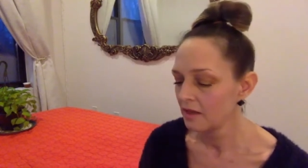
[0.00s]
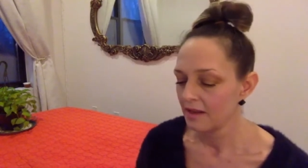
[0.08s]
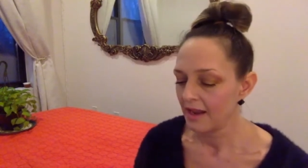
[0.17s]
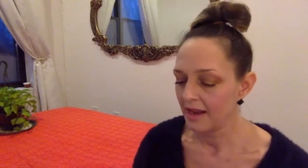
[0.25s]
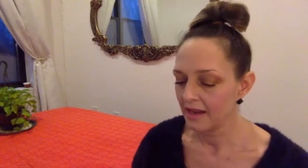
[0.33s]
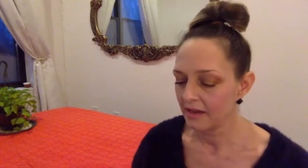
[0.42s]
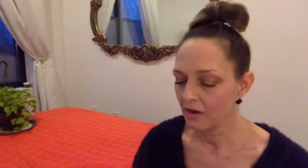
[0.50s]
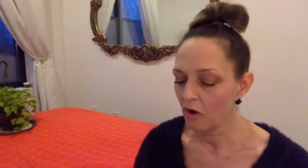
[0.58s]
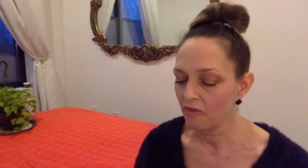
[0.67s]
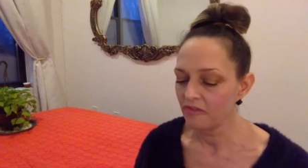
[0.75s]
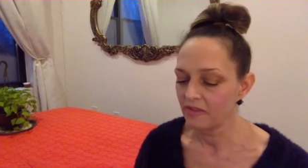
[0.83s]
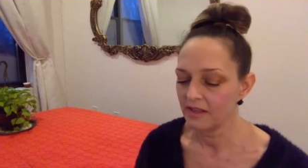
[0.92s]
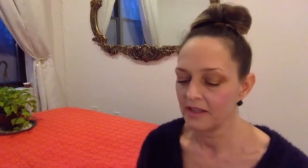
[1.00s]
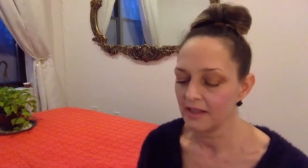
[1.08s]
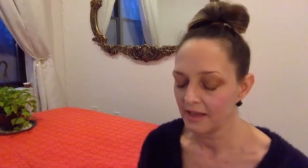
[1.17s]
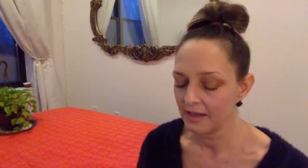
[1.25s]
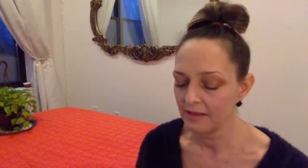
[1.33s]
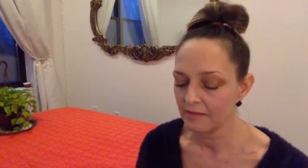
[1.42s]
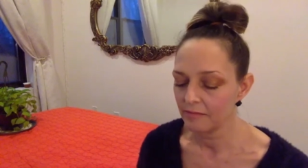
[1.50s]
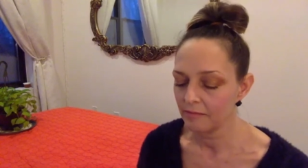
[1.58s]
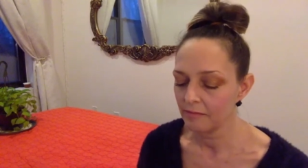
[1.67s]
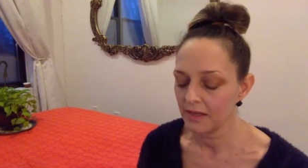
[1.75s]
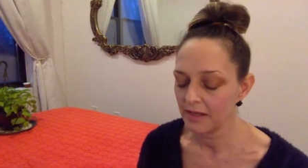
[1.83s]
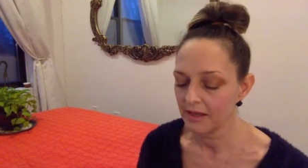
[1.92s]
and hopefully,
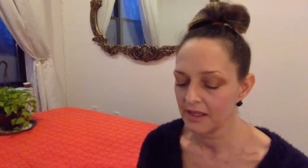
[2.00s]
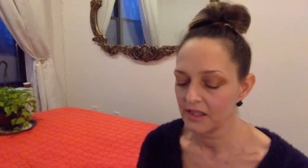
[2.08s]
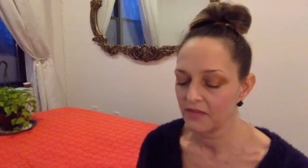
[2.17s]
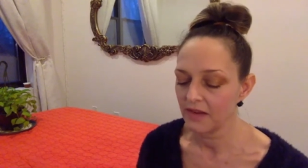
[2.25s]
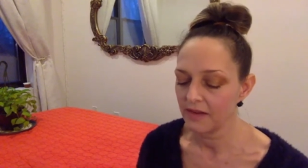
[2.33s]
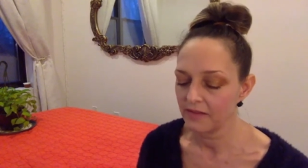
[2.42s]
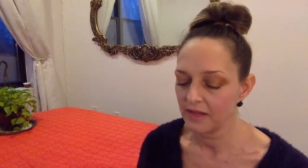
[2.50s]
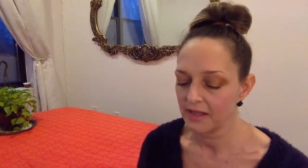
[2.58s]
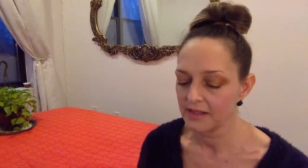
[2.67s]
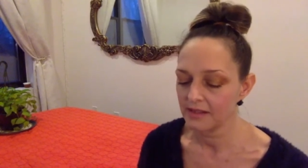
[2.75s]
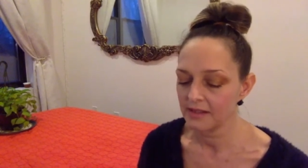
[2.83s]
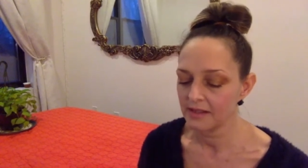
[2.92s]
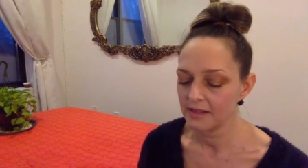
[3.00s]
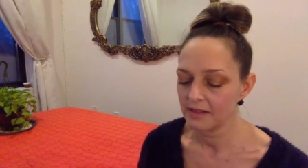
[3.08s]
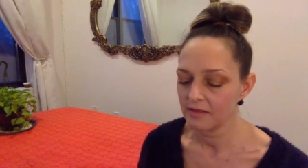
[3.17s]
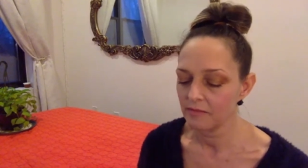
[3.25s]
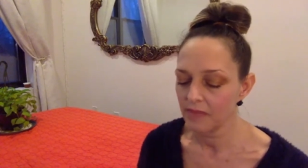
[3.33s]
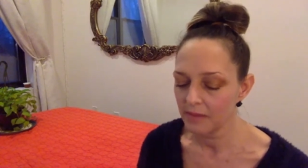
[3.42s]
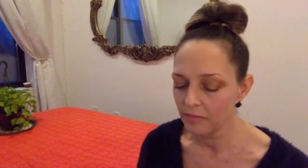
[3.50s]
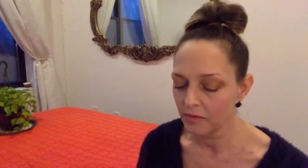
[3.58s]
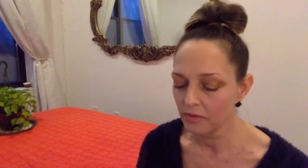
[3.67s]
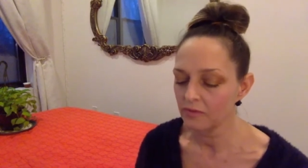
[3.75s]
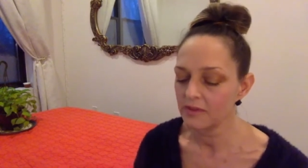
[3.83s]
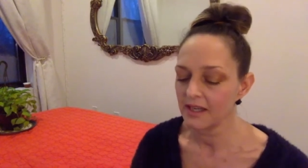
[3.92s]
in the next 5 days,
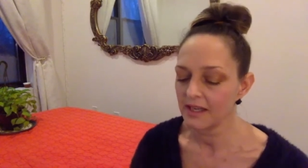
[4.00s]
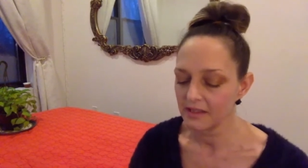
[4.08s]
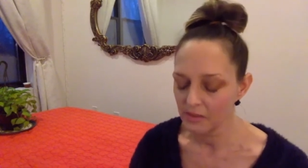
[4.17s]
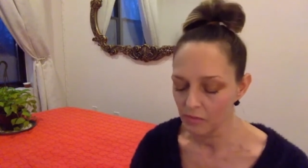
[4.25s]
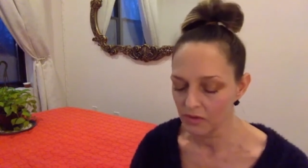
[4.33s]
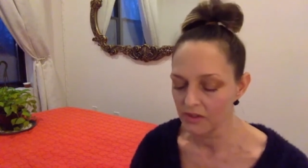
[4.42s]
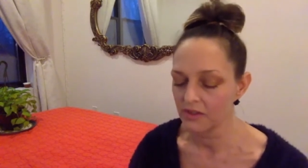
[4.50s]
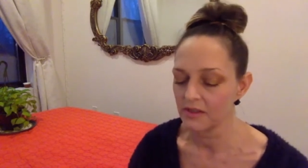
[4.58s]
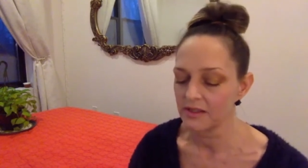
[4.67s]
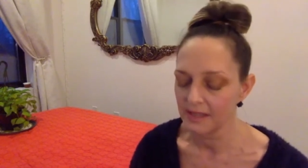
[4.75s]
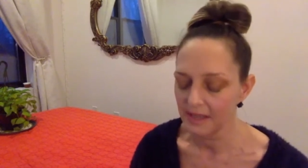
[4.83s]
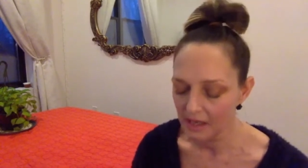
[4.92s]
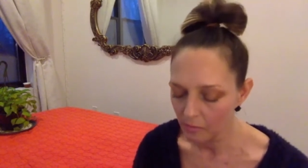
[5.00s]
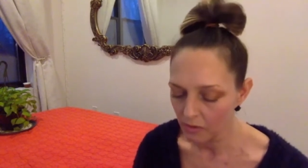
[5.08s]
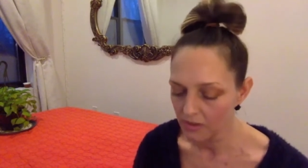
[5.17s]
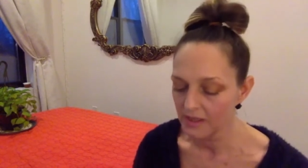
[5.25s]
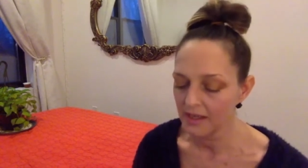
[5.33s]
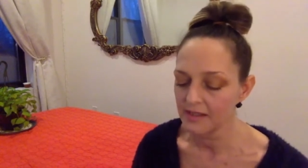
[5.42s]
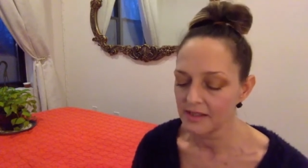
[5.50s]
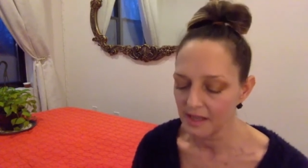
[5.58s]
people taking this more seriously, getting more tests.